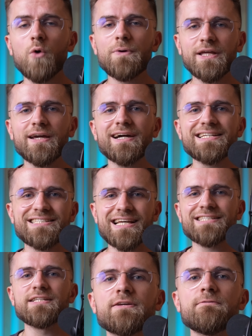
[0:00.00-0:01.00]
OpenAI
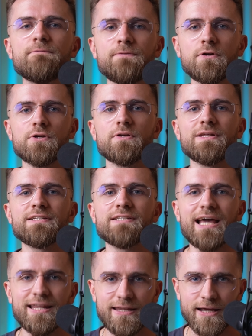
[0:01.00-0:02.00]
says the confusion is
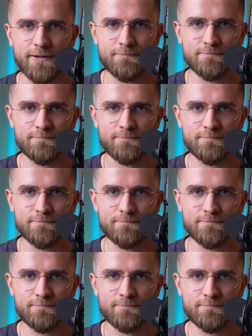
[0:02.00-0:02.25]
ending.